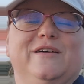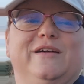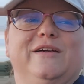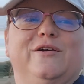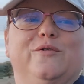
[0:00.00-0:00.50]

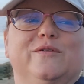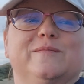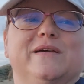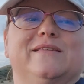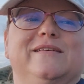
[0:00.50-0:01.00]
he always
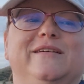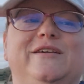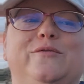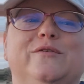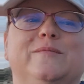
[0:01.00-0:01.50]
makes
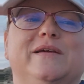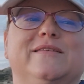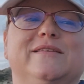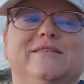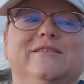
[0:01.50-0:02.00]

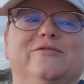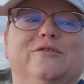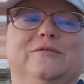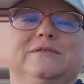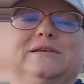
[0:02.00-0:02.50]
this
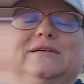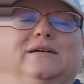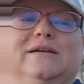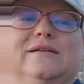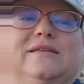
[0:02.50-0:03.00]
difficult
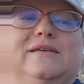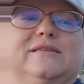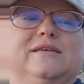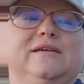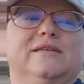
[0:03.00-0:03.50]
because
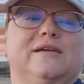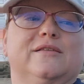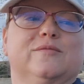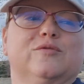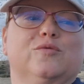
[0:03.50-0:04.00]
he's got
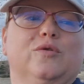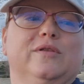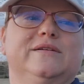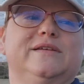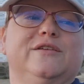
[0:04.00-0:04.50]
some squirrel
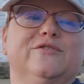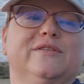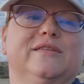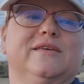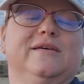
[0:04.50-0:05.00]

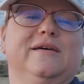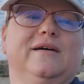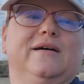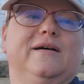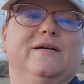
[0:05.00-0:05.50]
intentions.
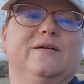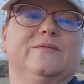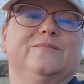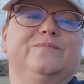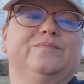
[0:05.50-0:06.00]

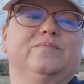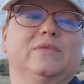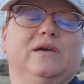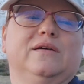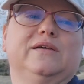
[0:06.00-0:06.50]

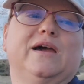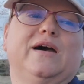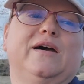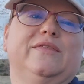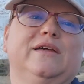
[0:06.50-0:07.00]

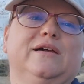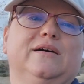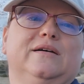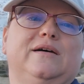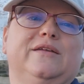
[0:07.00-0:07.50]
I think
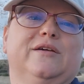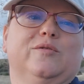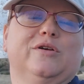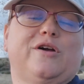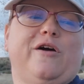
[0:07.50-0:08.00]
we're
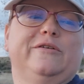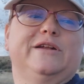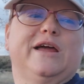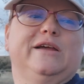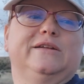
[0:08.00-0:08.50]
gonna call it a
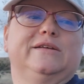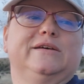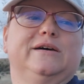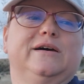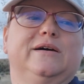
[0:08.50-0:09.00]
night.
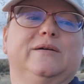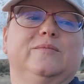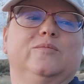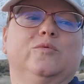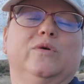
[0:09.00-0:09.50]

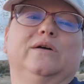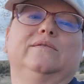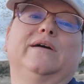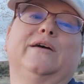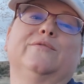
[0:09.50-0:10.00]
Well,
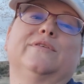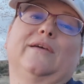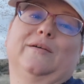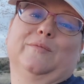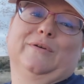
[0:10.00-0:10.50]

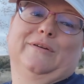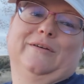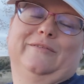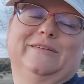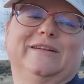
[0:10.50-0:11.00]
outside we're gonna
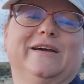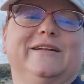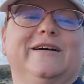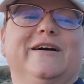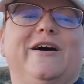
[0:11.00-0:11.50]
call it a night.
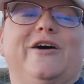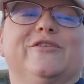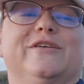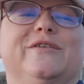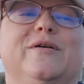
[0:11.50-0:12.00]
I'll
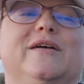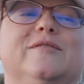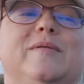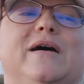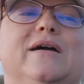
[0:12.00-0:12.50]
see you guys
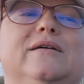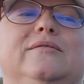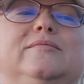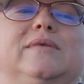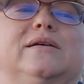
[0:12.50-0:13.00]
back. Oh,
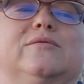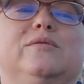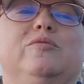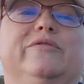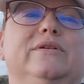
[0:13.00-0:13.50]
Max, quit
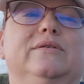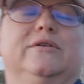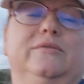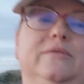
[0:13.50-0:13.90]
moving. Oh,